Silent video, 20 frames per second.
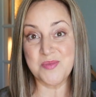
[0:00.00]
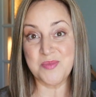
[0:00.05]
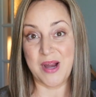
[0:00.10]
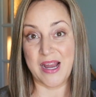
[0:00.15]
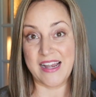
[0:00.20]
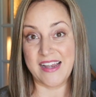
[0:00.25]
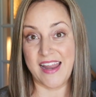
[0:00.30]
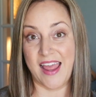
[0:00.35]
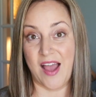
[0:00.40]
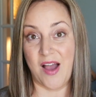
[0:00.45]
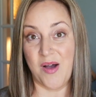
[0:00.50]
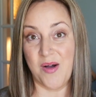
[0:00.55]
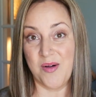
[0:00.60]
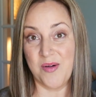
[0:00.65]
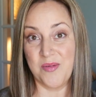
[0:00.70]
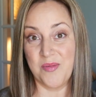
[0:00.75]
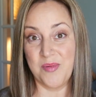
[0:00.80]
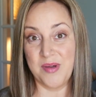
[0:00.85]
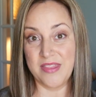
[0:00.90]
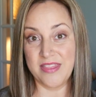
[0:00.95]
right
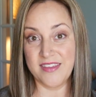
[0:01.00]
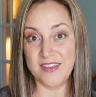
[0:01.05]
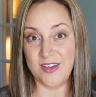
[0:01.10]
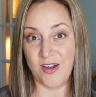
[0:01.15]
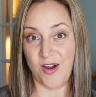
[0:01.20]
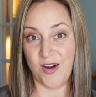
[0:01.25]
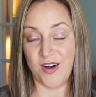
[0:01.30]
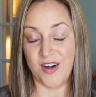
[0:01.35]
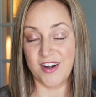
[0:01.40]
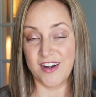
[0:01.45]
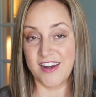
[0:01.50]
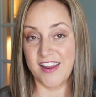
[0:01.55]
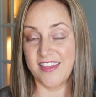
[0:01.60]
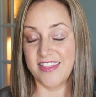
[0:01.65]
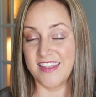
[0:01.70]
now with yarn